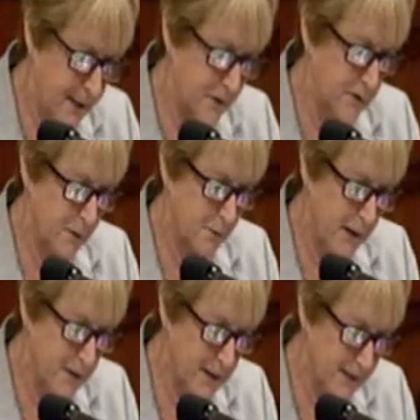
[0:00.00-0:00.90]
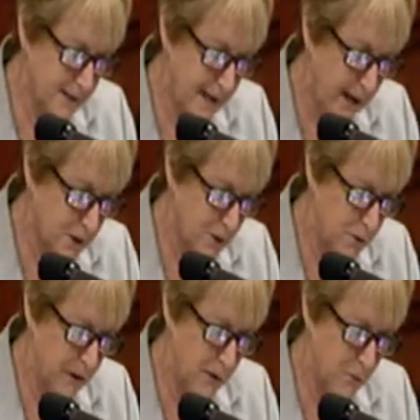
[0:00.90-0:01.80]
under the relevant
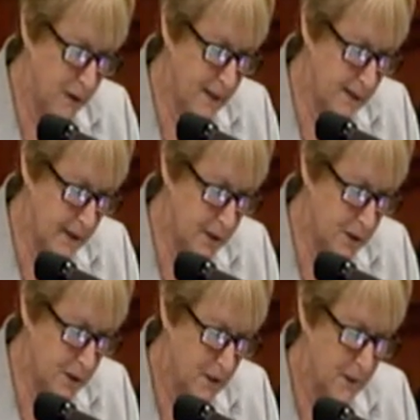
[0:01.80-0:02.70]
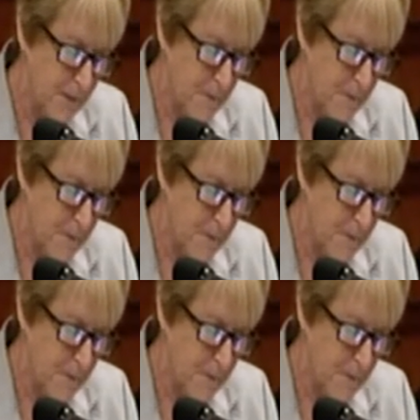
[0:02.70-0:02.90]
statutes and regulations